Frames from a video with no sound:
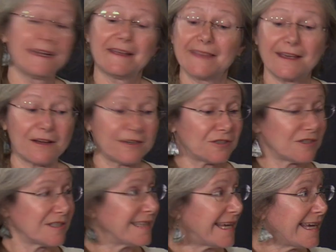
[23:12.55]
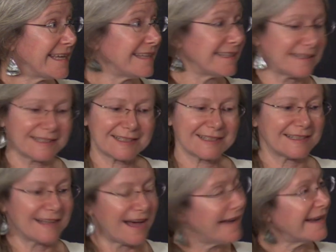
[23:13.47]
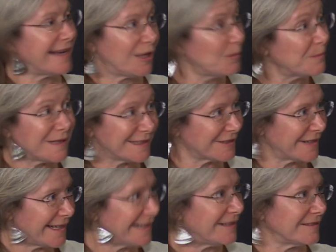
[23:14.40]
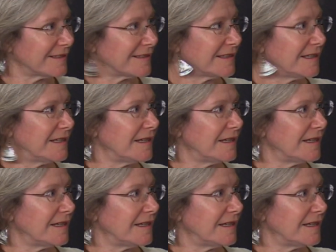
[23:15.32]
They understand that this is not helping their health,